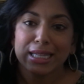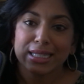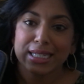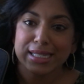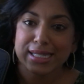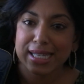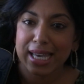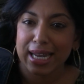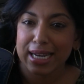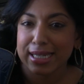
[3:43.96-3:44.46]

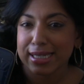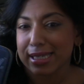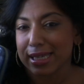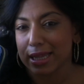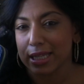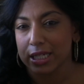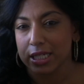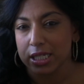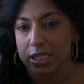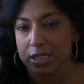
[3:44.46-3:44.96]
Let's get into
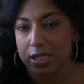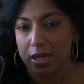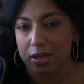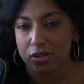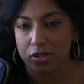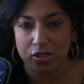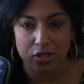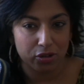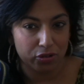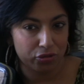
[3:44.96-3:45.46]
the
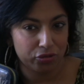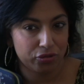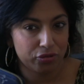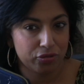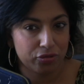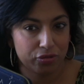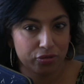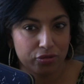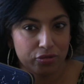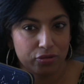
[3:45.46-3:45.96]
details of,
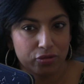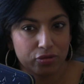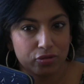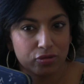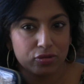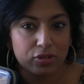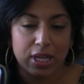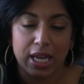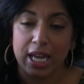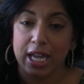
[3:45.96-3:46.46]

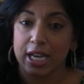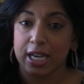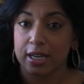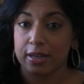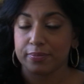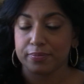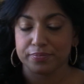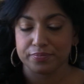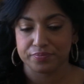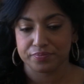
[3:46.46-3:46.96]

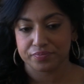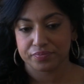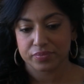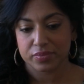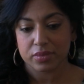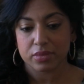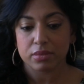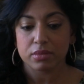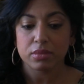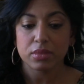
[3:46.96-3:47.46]
and
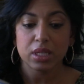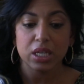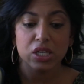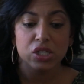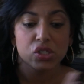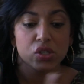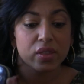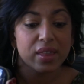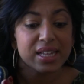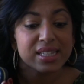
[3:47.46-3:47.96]

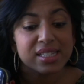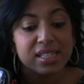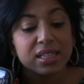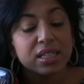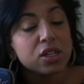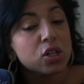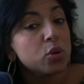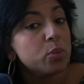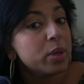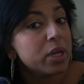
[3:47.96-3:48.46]
so that's a
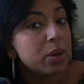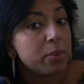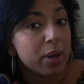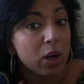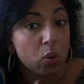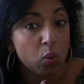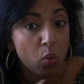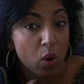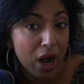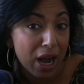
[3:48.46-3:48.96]
little bit
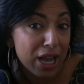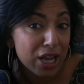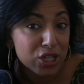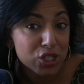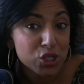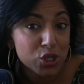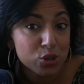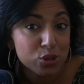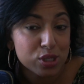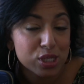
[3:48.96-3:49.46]
about why
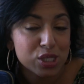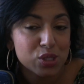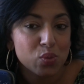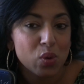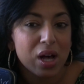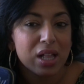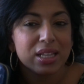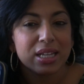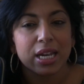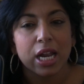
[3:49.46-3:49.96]
I chose this
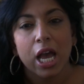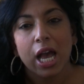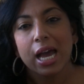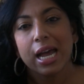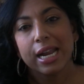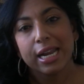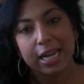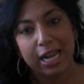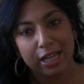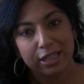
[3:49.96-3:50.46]
wallet.
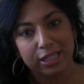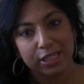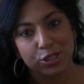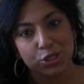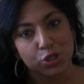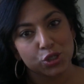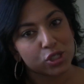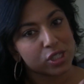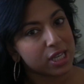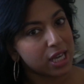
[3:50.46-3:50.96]
Now
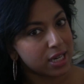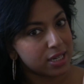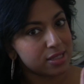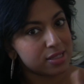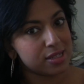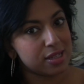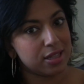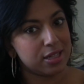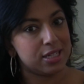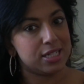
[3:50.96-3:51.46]
let's just get
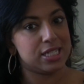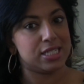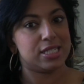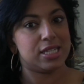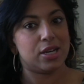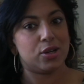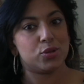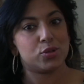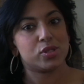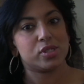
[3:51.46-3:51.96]
into the
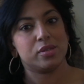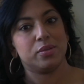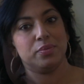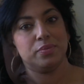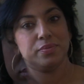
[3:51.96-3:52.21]
details.